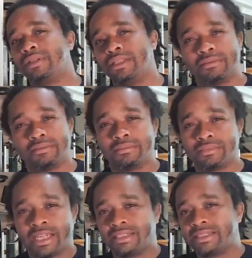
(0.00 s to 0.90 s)
then
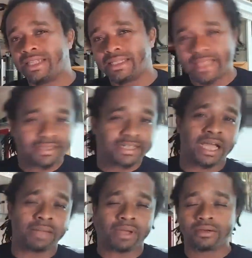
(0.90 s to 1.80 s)
they take that
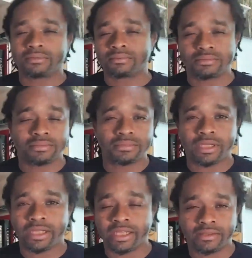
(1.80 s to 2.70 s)
time out,
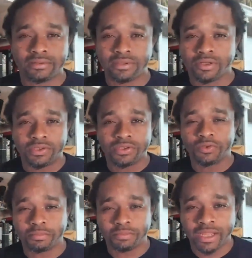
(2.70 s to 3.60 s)
and you know, you
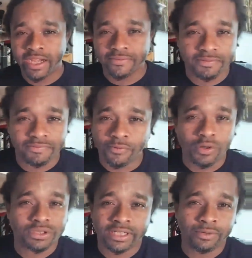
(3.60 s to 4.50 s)
do the math,
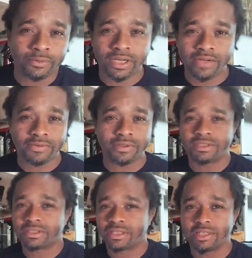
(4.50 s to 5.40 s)
14 whatever
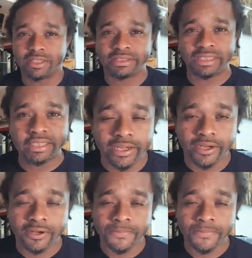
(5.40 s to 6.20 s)
is the year.